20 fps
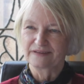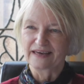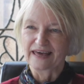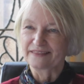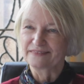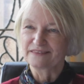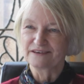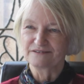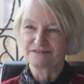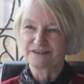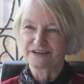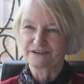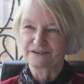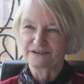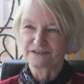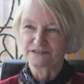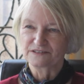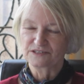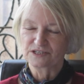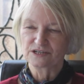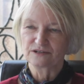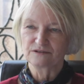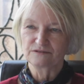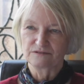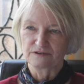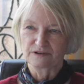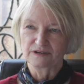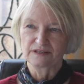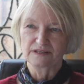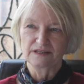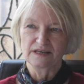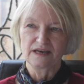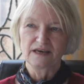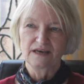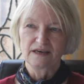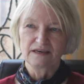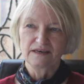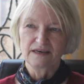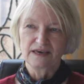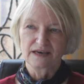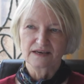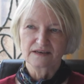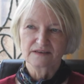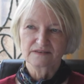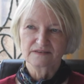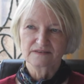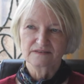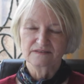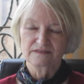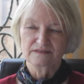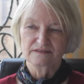and their various children. Yes.